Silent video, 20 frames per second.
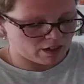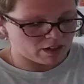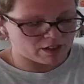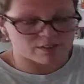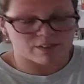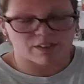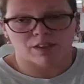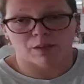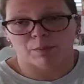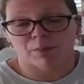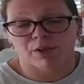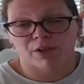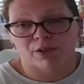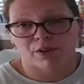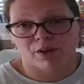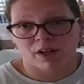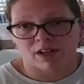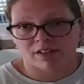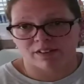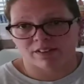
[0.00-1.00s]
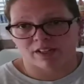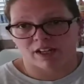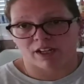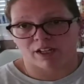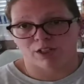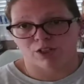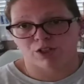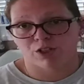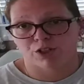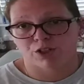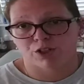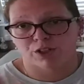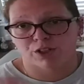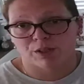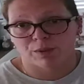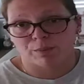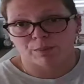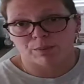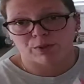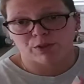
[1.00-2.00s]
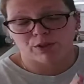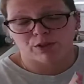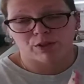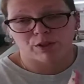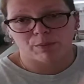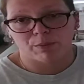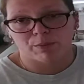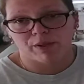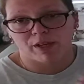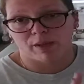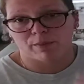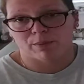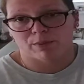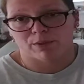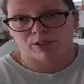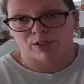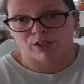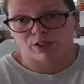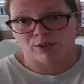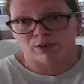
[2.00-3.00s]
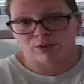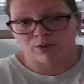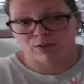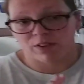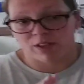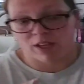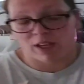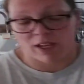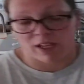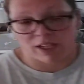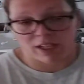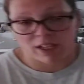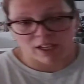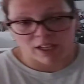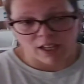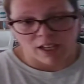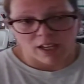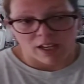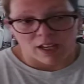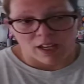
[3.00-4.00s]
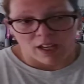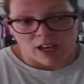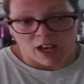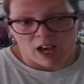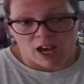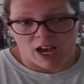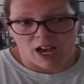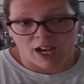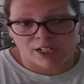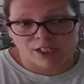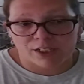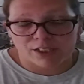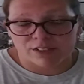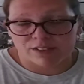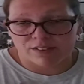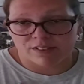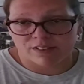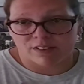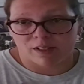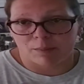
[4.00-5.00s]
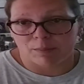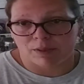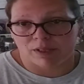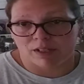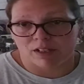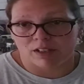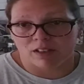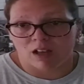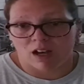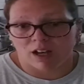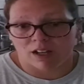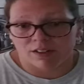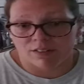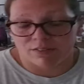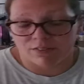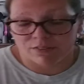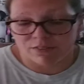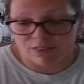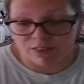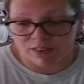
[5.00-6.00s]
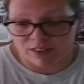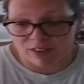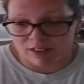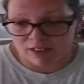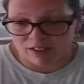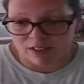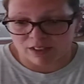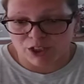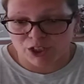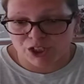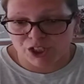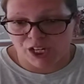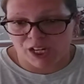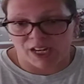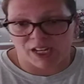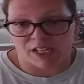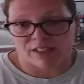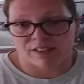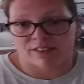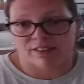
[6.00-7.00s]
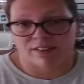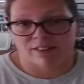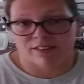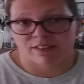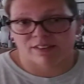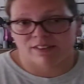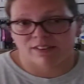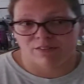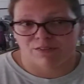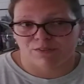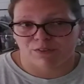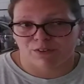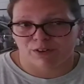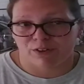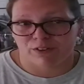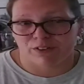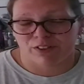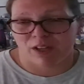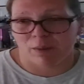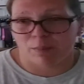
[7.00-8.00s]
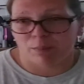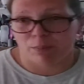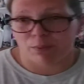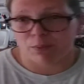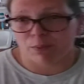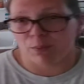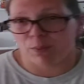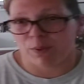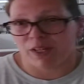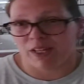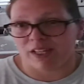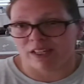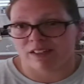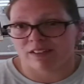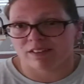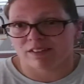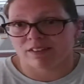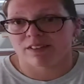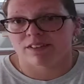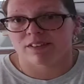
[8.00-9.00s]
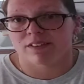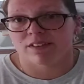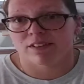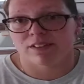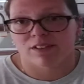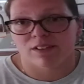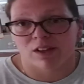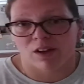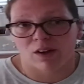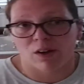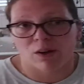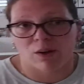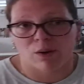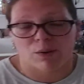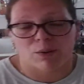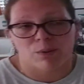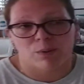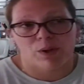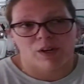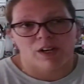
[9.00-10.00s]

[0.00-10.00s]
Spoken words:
in the pureed stage, you're gonna be able to use, like, I couldn't stomach a lot of the shakes the first couple weeks, so